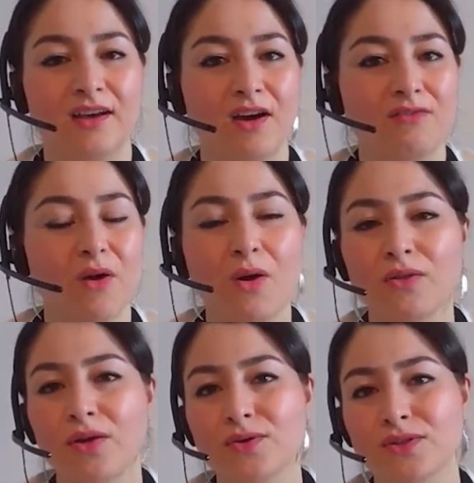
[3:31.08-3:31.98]
of all
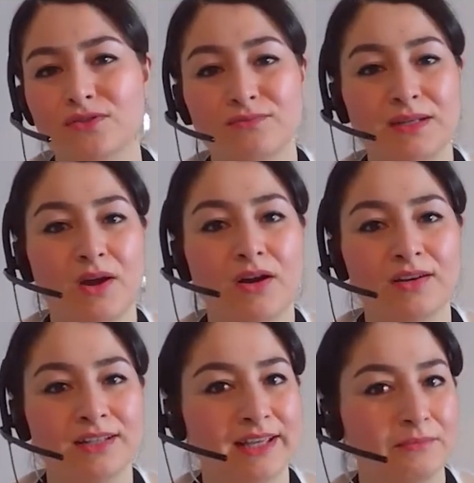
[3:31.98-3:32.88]
those who've been
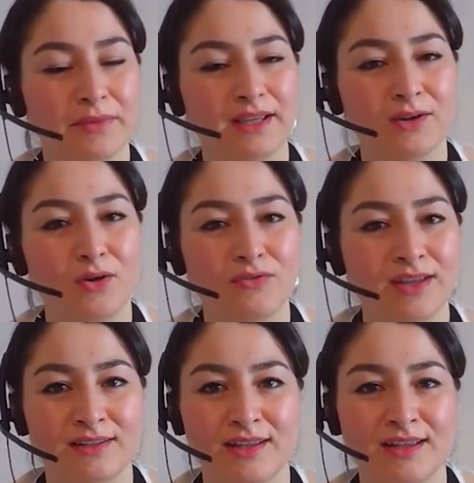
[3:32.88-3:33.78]
hard hit by
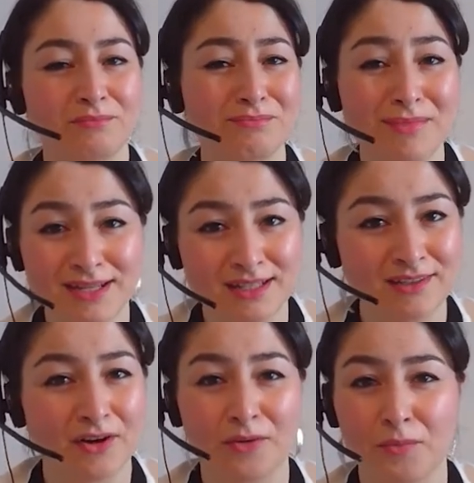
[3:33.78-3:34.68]
COVID, and many
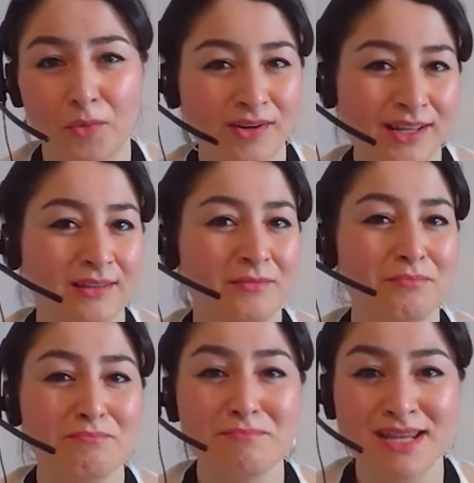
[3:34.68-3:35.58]
are mourning
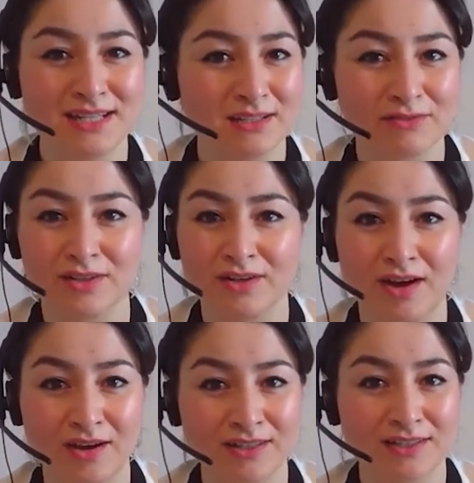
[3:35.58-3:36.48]
many different
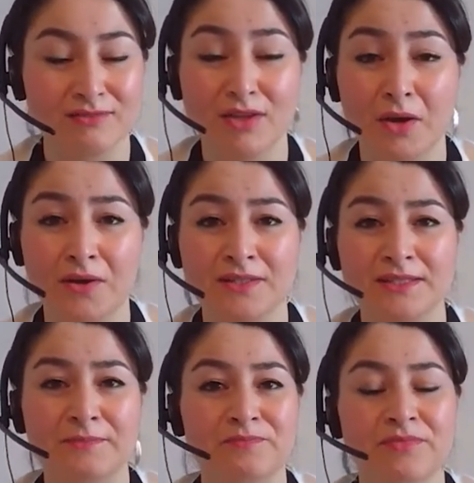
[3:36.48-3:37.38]
kinds of loss,
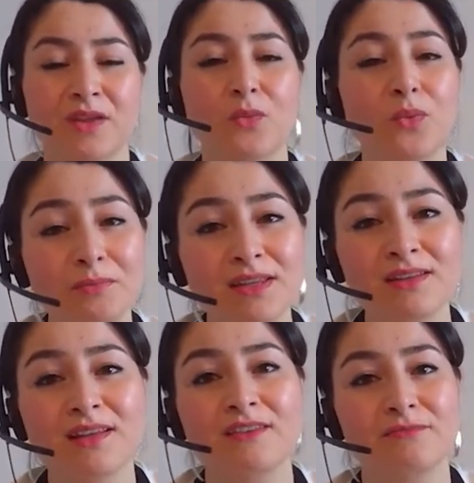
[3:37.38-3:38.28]

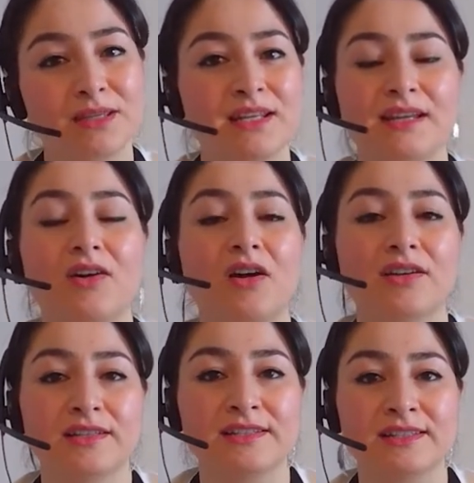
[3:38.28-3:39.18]
women have been hit
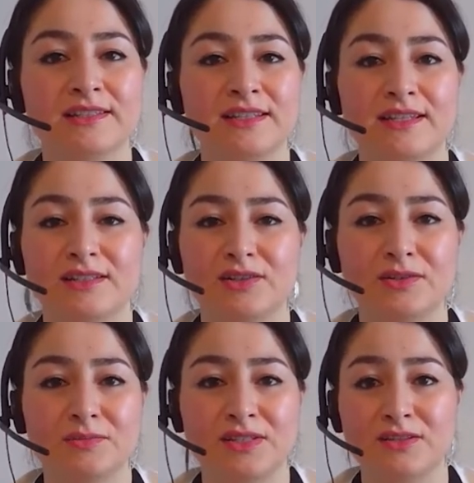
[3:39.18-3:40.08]
hardest in
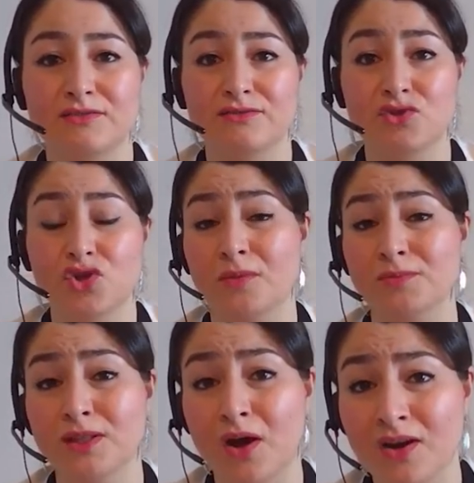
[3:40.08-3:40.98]
terms of
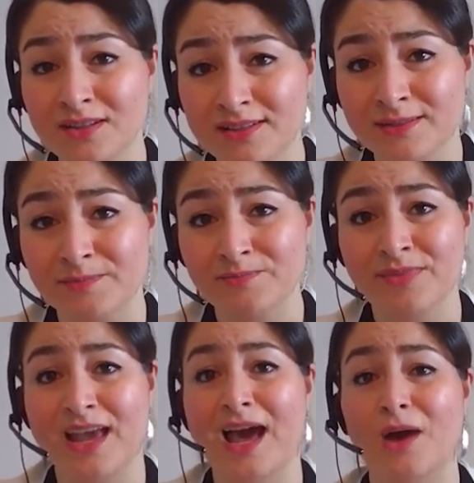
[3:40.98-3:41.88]
jobs lost,
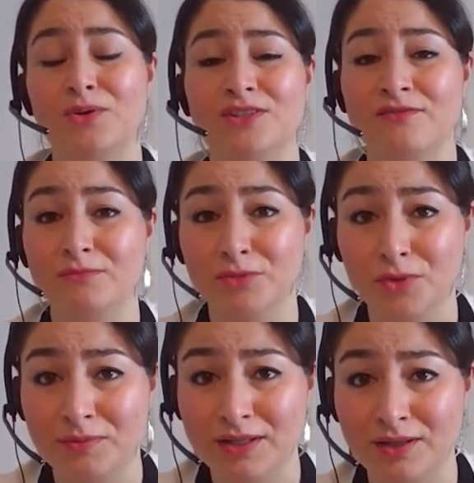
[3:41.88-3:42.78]
hours of
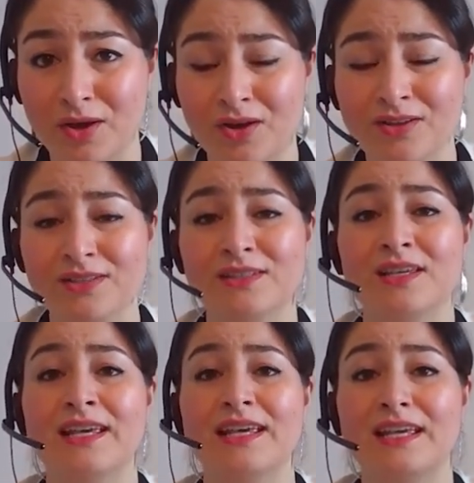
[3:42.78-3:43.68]
employment lost,
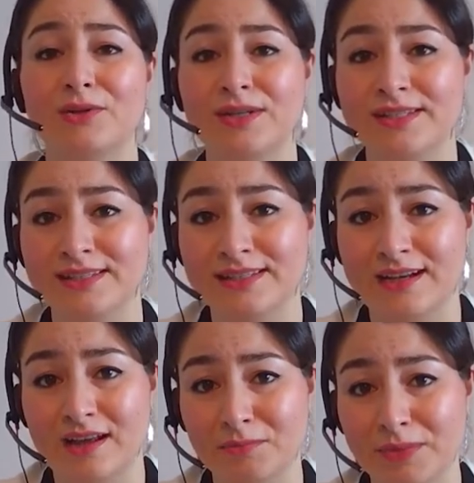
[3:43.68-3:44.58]
increases in
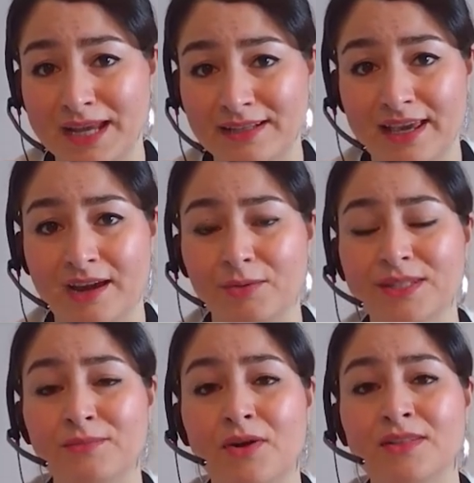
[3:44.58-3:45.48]
unpaid care
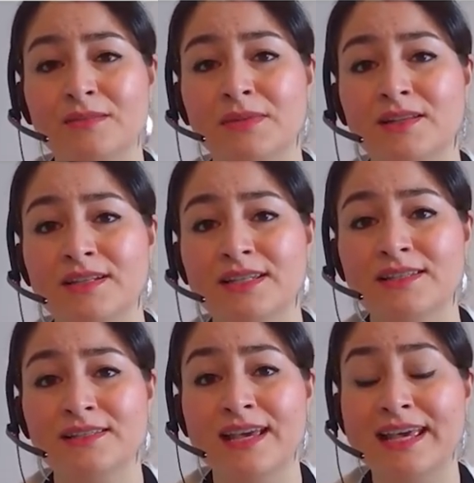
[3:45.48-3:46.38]

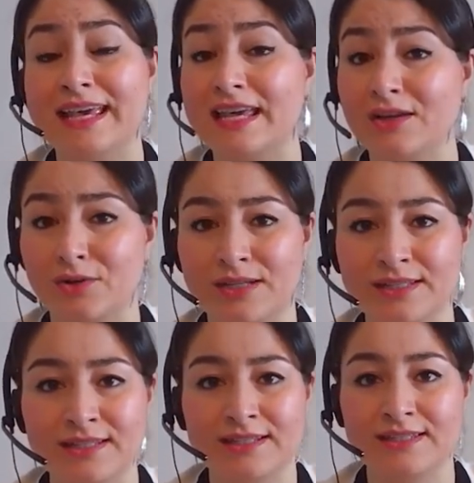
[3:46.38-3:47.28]
responsibilities,
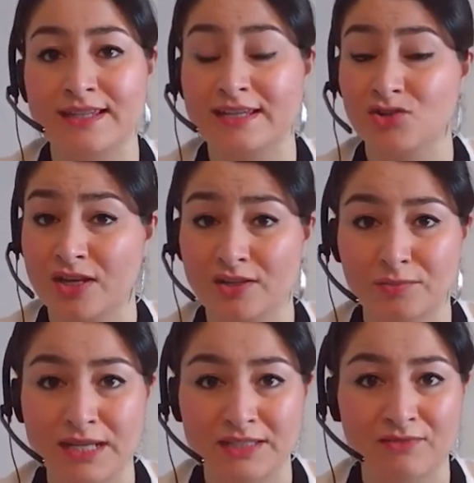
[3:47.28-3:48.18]
increases in gender
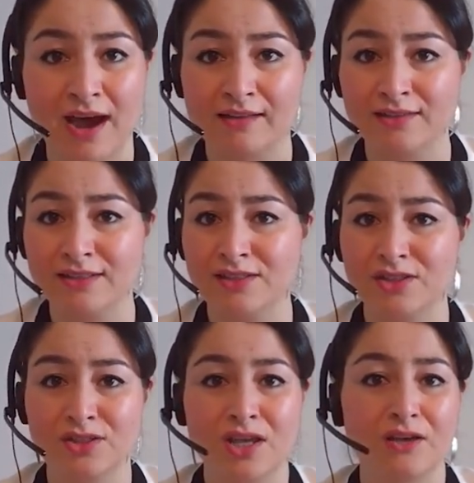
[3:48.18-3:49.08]
based
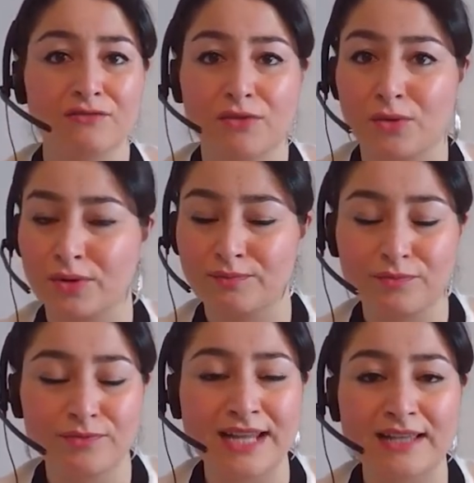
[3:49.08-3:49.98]
violence for
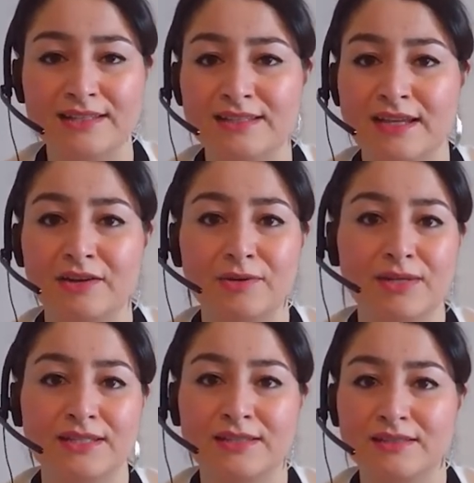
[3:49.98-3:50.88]
necessary
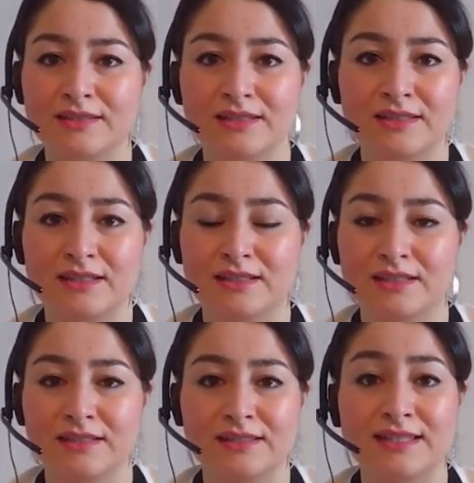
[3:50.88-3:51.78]
reasons.
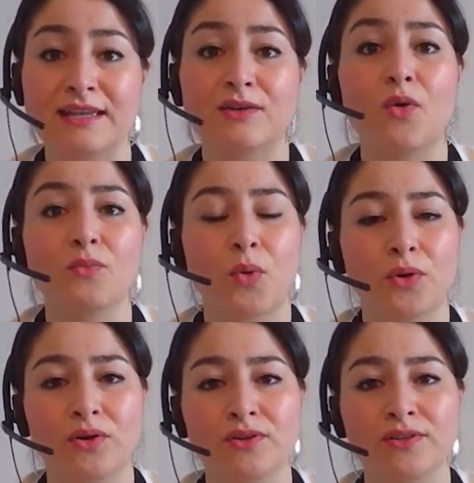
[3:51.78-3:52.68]
The stay at home
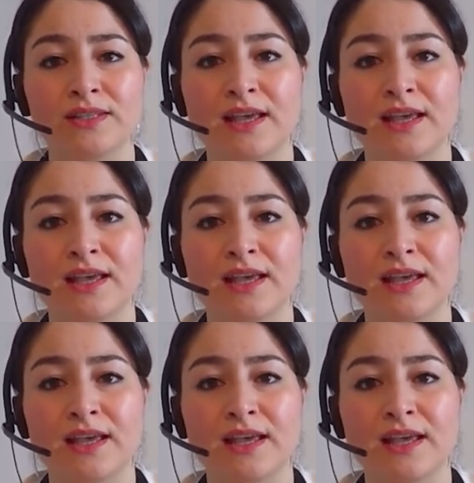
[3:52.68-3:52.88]
orders